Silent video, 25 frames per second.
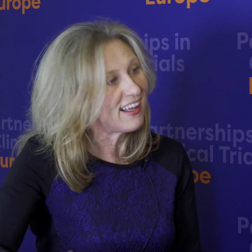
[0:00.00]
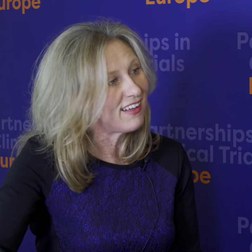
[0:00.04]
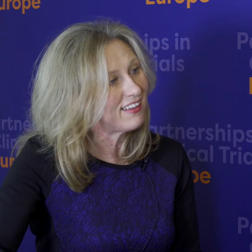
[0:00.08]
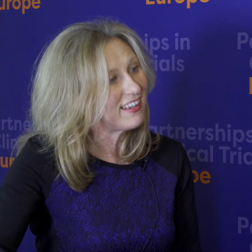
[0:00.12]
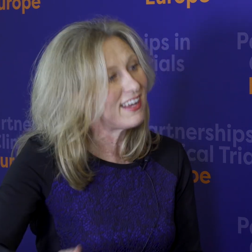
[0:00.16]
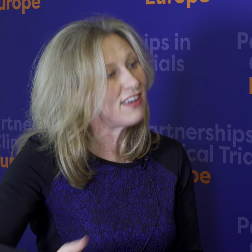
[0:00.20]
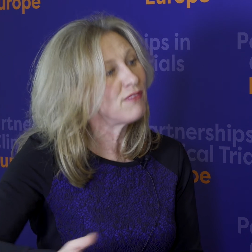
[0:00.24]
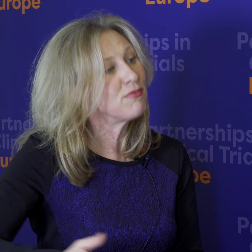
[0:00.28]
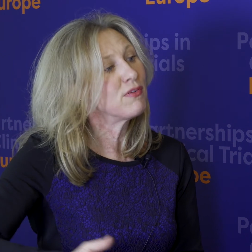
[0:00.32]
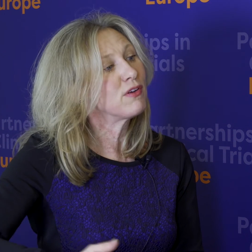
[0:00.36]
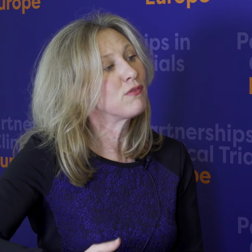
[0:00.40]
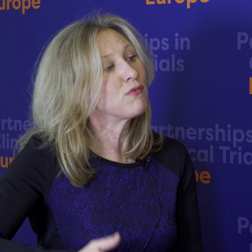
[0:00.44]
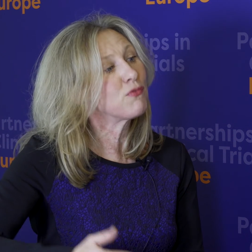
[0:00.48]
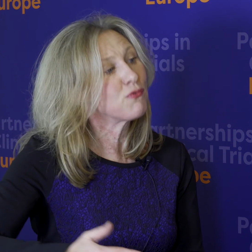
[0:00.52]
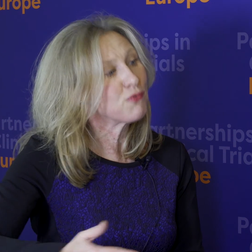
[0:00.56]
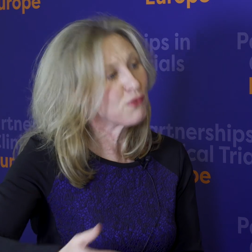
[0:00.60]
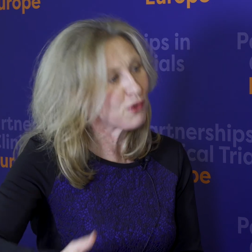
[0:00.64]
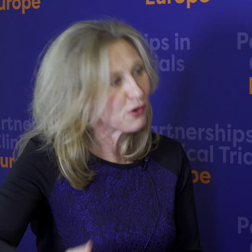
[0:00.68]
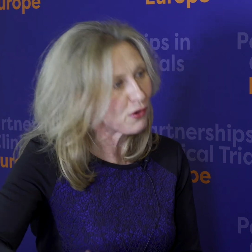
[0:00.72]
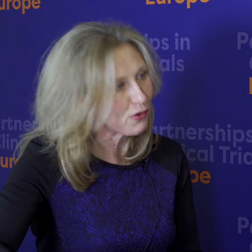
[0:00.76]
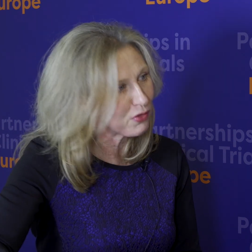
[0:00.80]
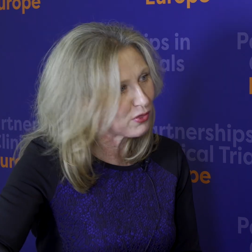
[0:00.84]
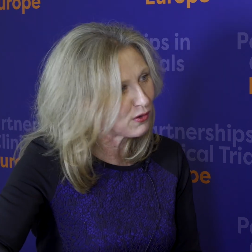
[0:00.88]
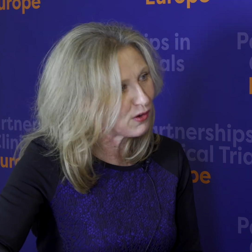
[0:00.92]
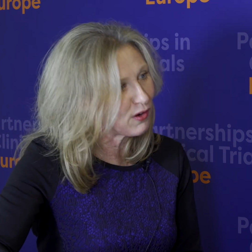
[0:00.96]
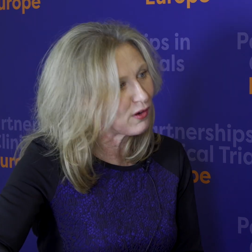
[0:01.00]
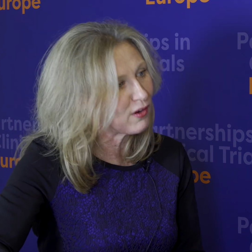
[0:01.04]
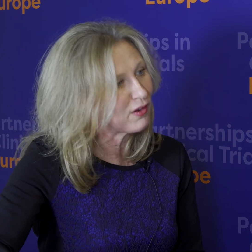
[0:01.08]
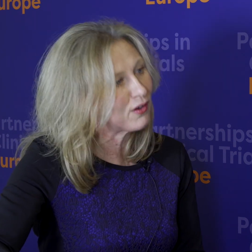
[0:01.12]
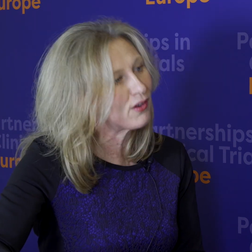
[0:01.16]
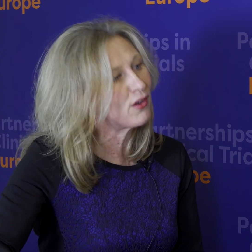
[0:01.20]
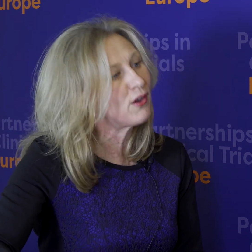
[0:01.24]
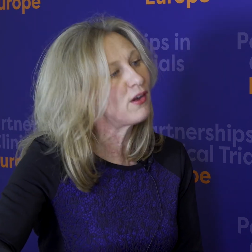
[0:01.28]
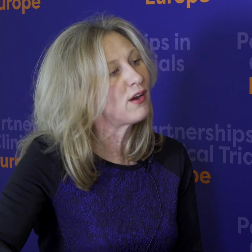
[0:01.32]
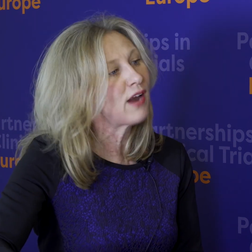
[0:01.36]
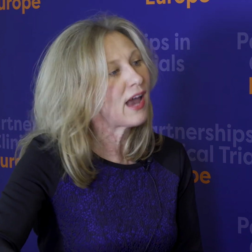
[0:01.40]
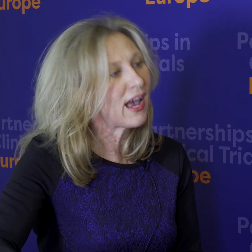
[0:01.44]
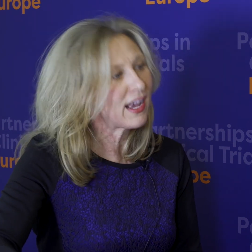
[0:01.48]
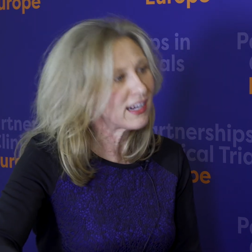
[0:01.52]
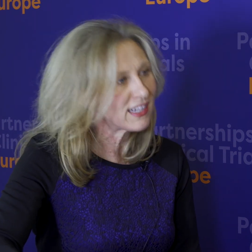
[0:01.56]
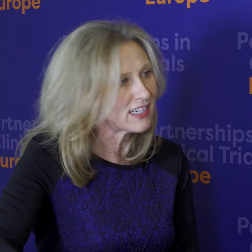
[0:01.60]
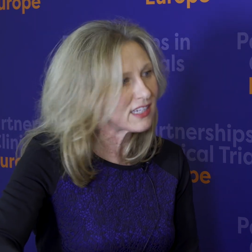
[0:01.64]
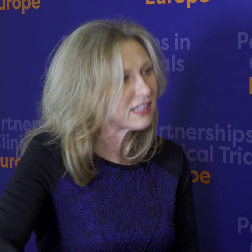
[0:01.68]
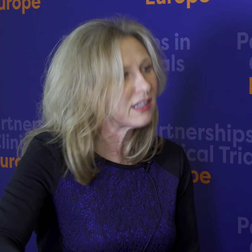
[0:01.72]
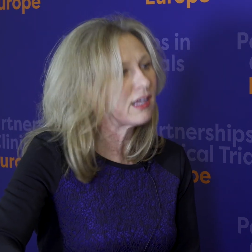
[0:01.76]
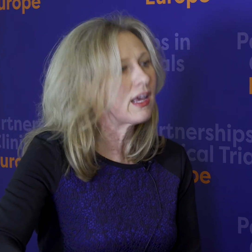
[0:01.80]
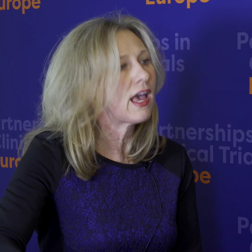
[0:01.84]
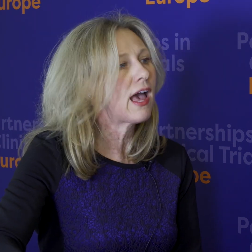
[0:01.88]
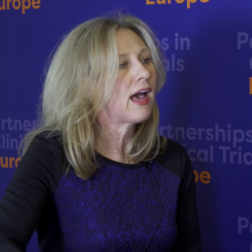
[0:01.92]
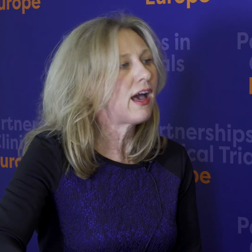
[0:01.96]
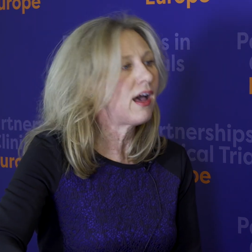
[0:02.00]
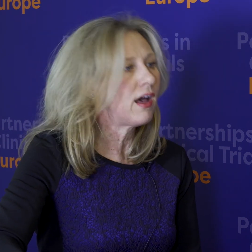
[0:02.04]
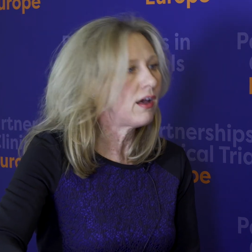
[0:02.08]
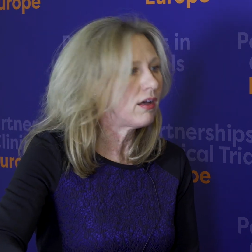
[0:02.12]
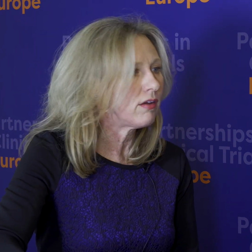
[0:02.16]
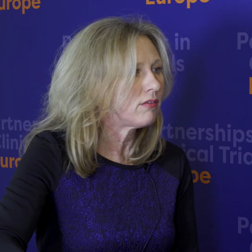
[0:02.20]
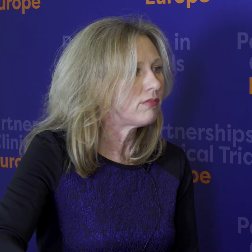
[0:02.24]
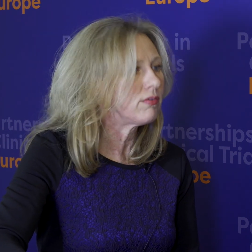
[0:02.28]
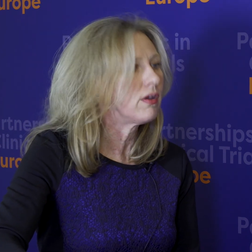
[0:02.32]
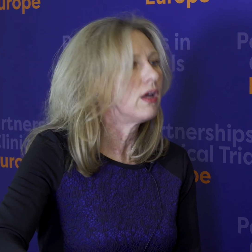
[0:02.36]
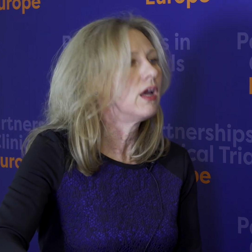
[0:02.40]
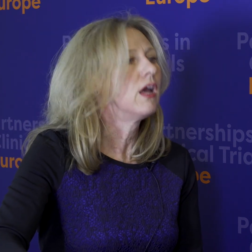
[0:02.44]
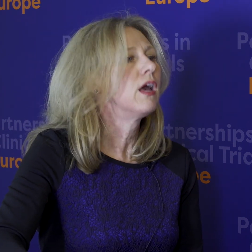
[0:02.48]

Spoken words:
even further could actually have